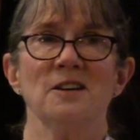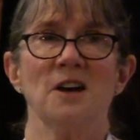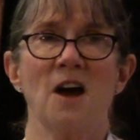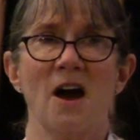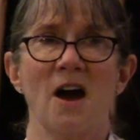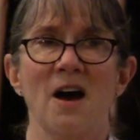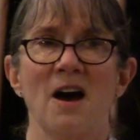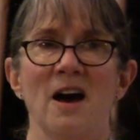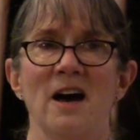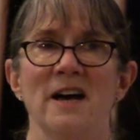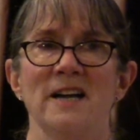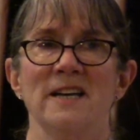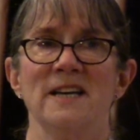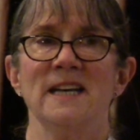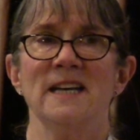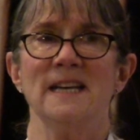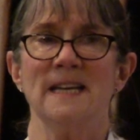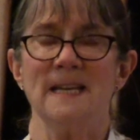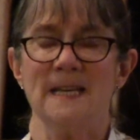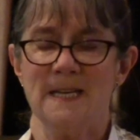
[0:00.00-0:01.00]
God
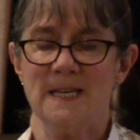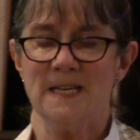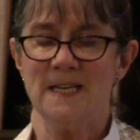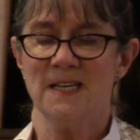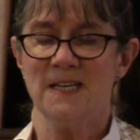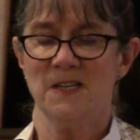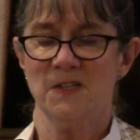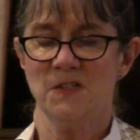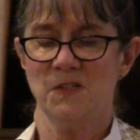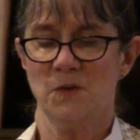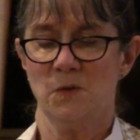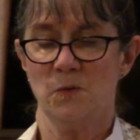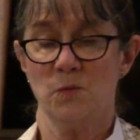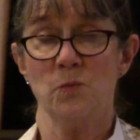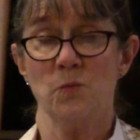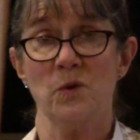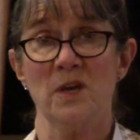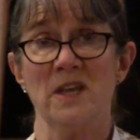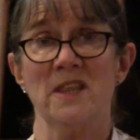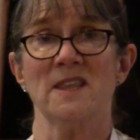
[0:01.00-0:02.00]
is
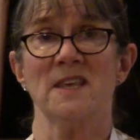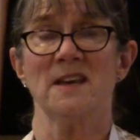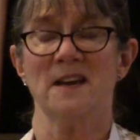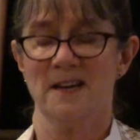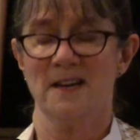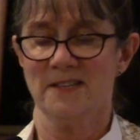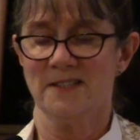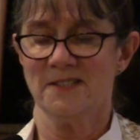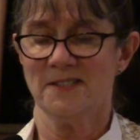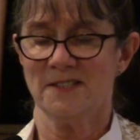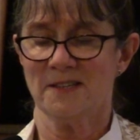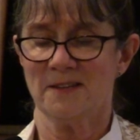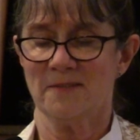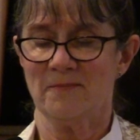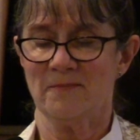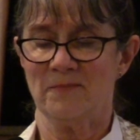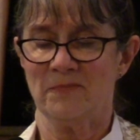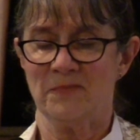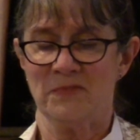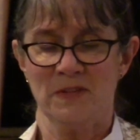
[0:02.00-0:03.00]
with us.
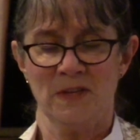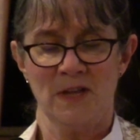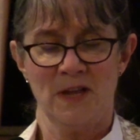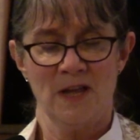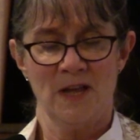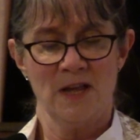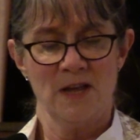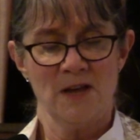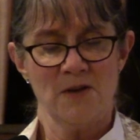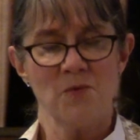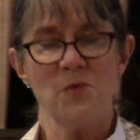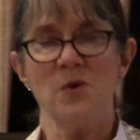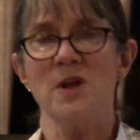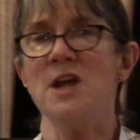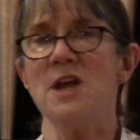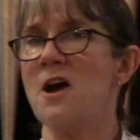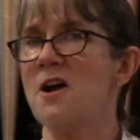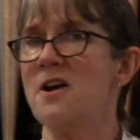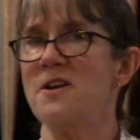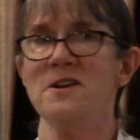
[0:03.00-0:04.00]

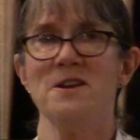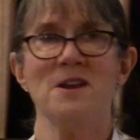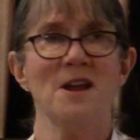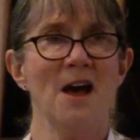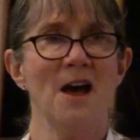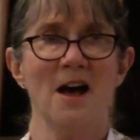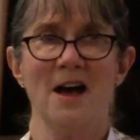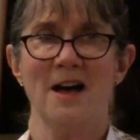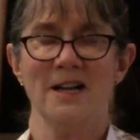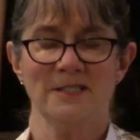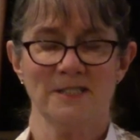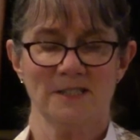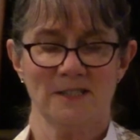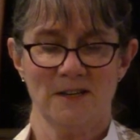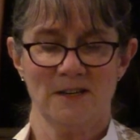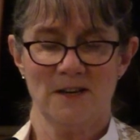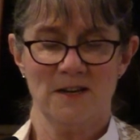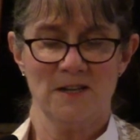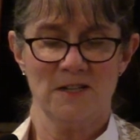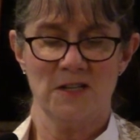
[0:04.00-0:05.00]
We are not
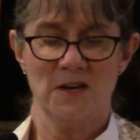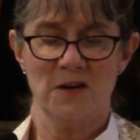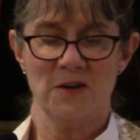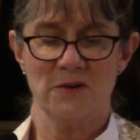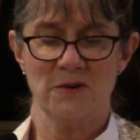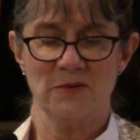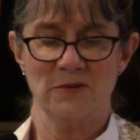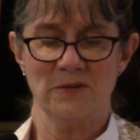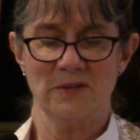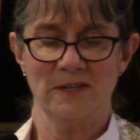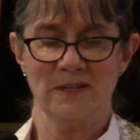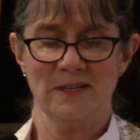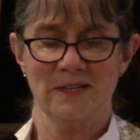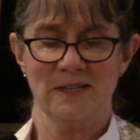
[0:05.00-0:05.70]
alone.